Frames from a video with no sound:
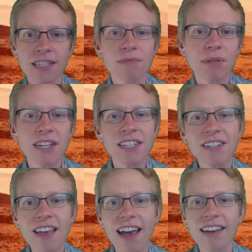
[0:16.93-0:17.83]
and please
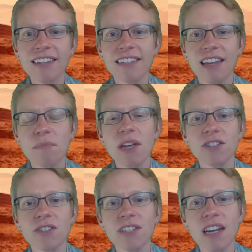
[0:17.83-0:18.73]
do that because I'm
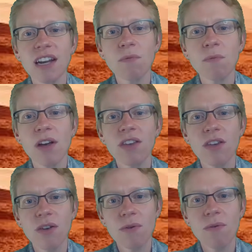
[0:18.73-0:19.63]
interested in what
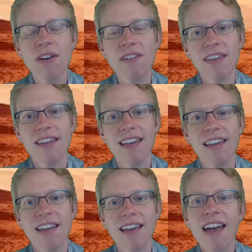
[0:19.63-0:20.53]
you are
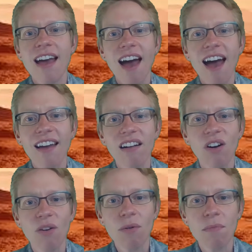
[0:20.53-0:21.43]
thinking at
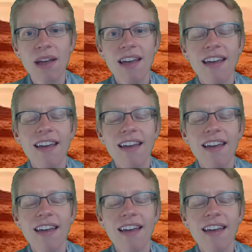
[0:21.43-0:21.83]
home.